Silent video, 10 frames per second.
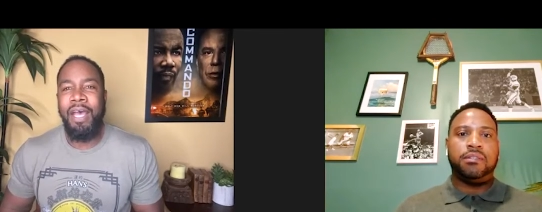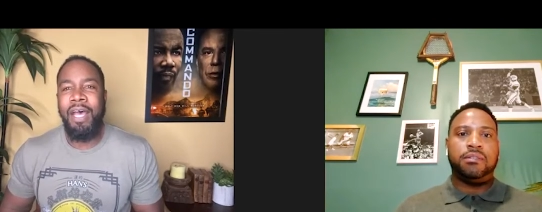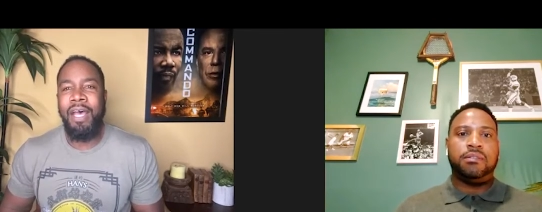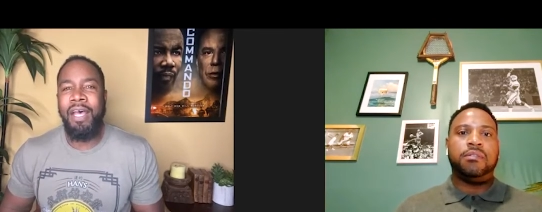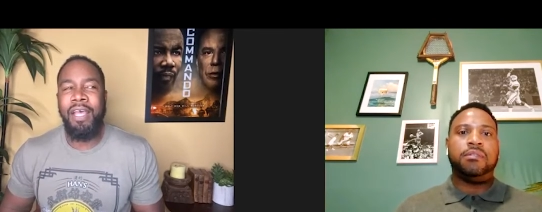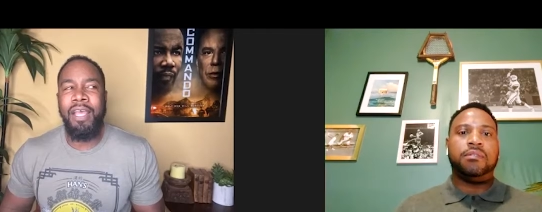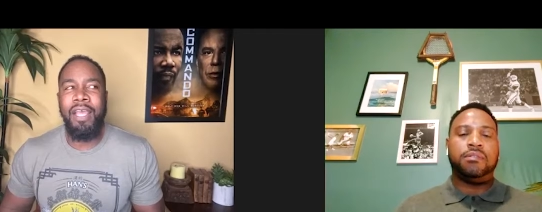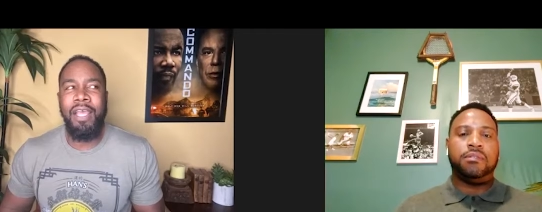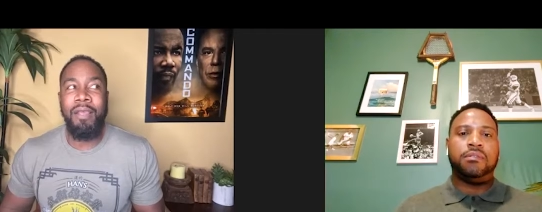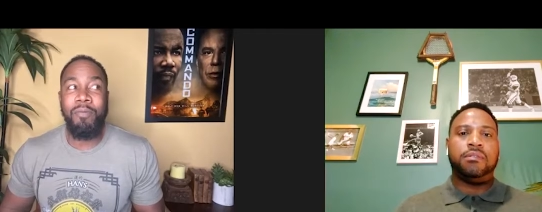Speaker 1: uh,
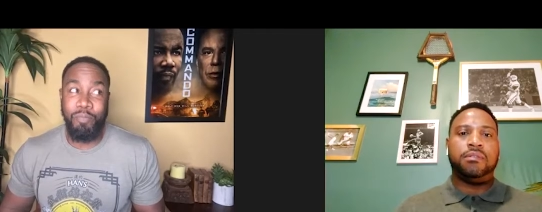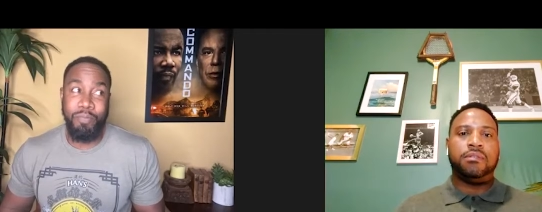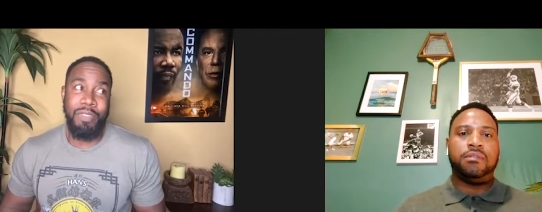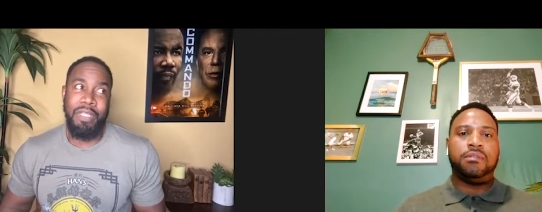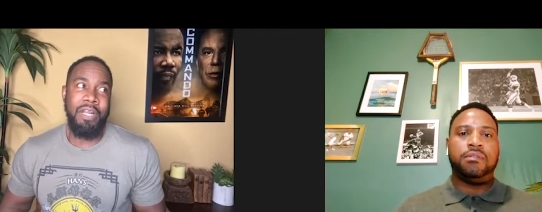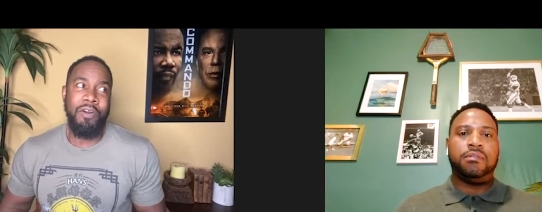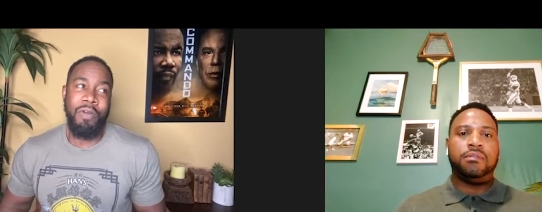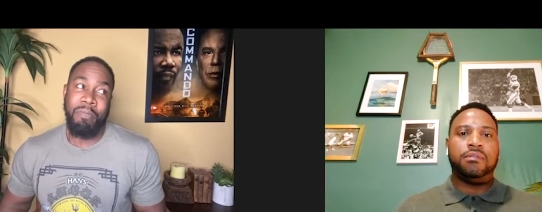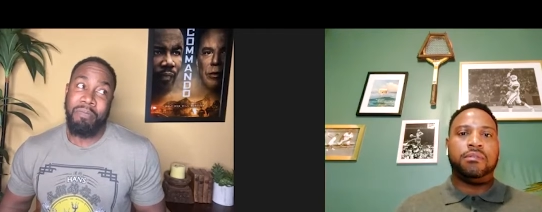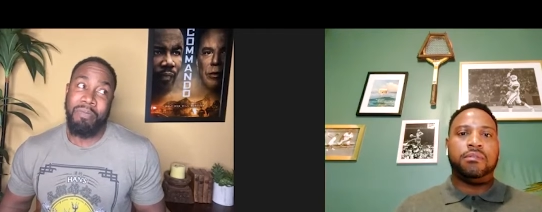you know,
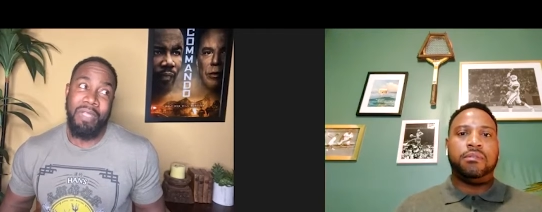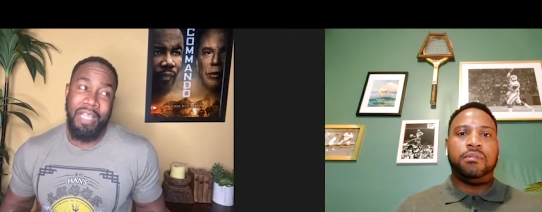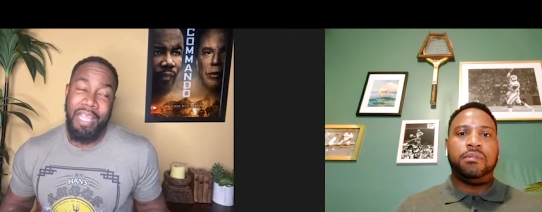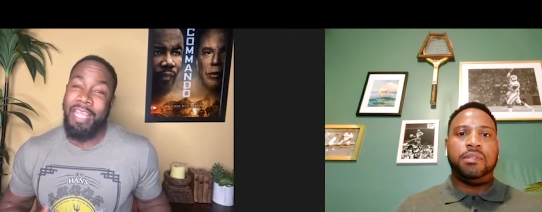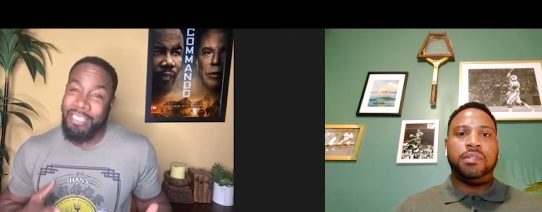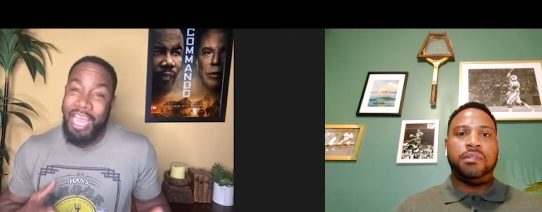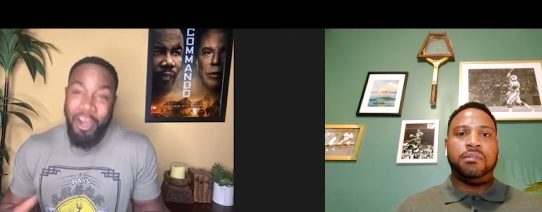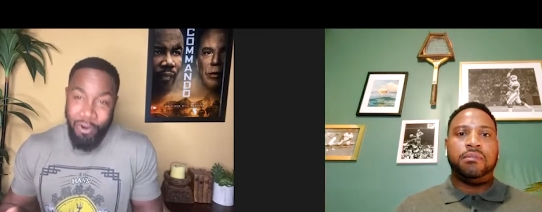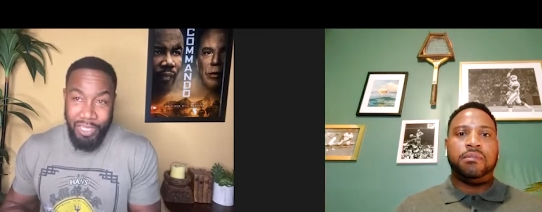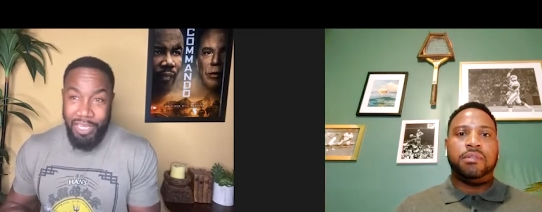
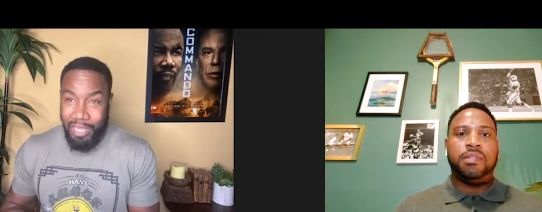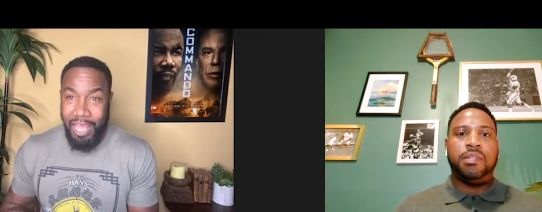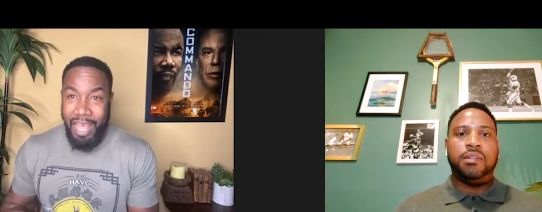entirely.